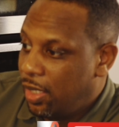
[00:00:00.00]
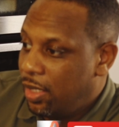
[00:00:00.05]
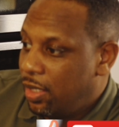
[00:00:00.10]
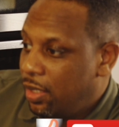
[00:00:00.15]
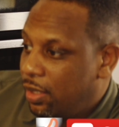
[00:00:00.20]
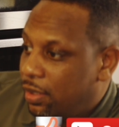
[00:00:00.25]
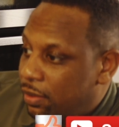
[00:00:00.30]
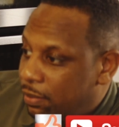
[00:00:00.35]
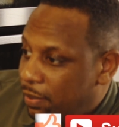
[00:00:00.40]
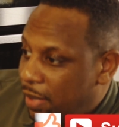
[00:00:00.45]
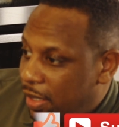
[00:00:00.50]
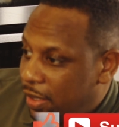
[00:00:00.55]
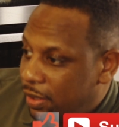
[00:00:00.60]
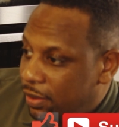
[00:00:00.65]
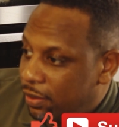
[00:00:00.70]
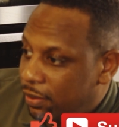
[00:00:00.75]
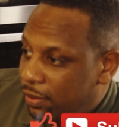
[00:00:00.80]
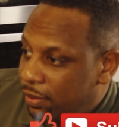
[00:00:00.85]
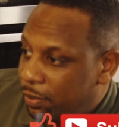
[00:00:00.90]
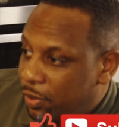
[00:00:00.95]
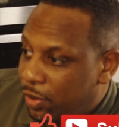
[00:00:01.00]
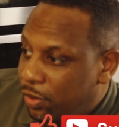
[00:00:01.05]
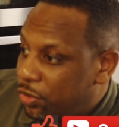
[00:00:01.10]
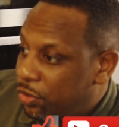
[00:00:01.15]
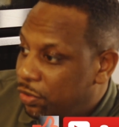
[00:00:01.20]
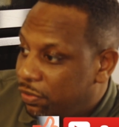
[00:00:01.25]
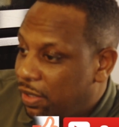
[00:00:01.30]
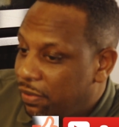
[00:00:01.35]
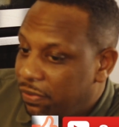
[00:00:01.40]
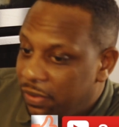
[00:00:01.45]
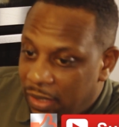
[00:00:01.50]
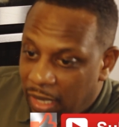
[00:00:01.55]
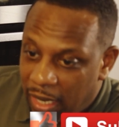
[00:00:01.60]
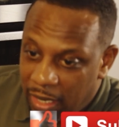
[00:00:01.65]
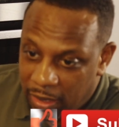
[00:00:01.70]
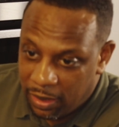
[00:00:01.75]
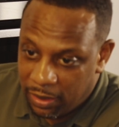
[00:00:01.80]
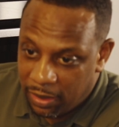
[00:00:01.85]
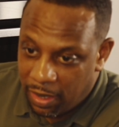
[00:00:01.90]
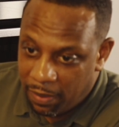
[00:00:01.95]
Indian men do because you never
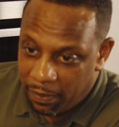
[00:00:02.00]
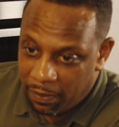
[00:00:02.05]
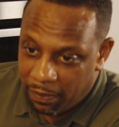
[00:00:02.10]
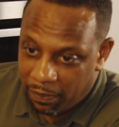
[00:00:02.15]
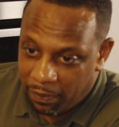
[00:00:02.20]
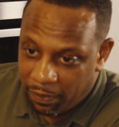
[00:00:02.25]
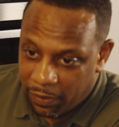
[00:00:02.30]
dated them.